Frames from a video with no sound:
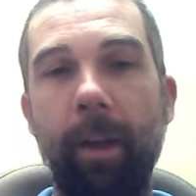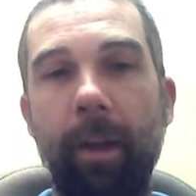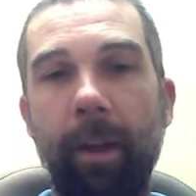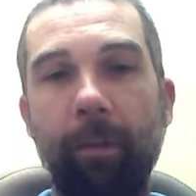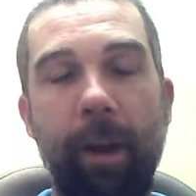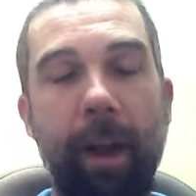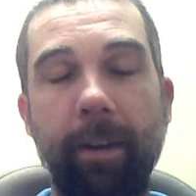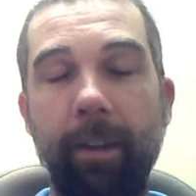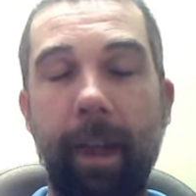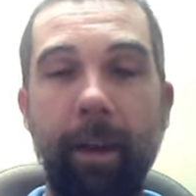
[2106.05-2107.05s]
uh,
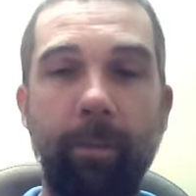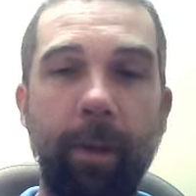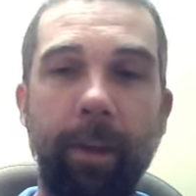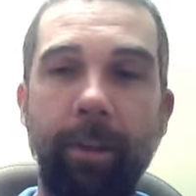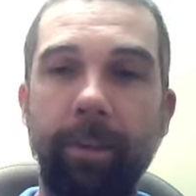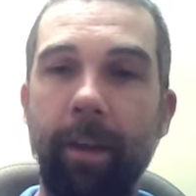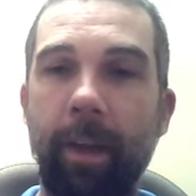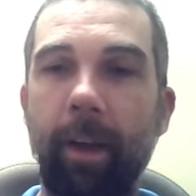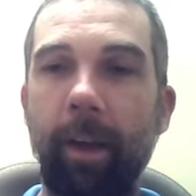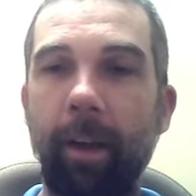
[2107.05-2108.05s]
react to that because
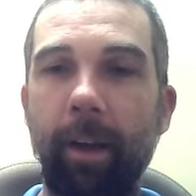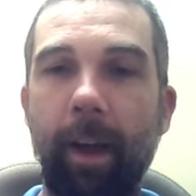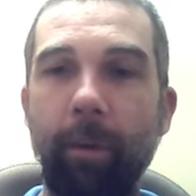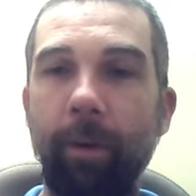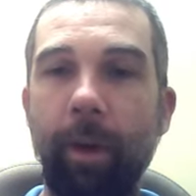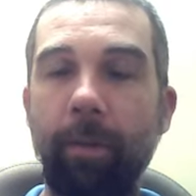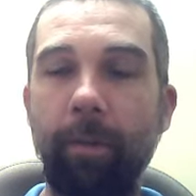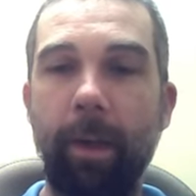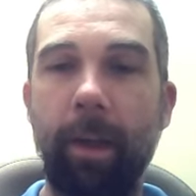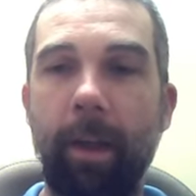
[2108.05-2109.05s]
uh, I would love it.